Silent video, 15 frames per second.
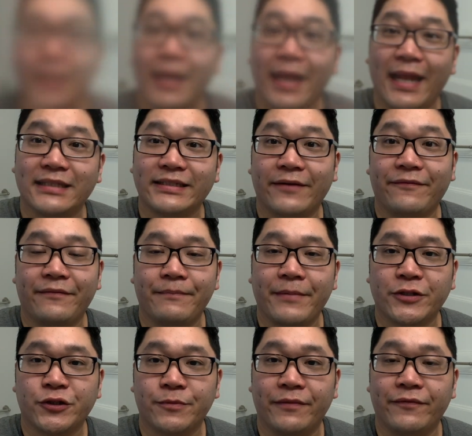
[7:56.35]
As I
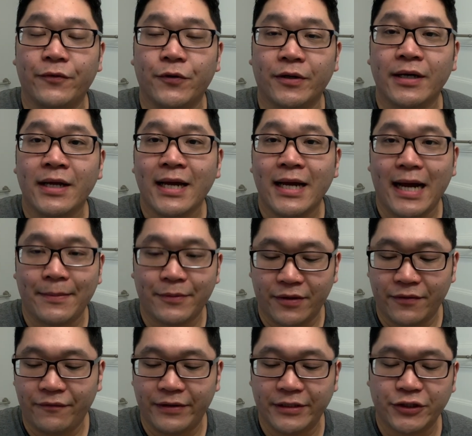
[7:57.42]
mentioned before, I'm
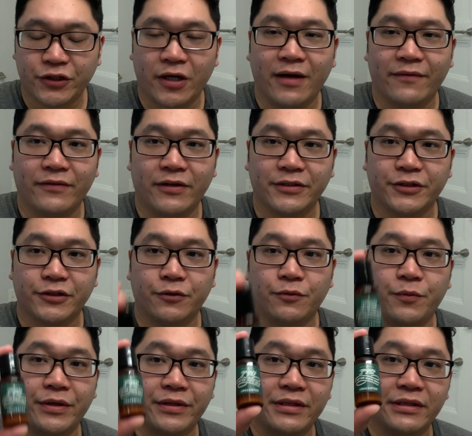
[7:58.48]
gonna finish off also
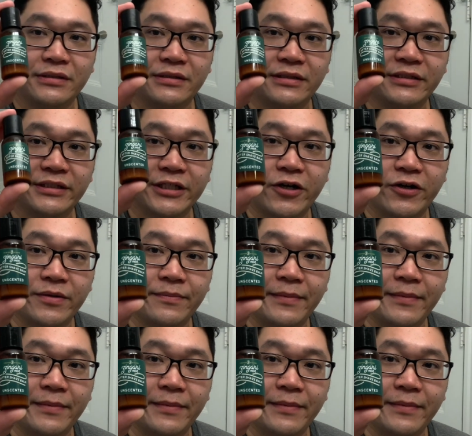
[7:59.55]
with the Zingari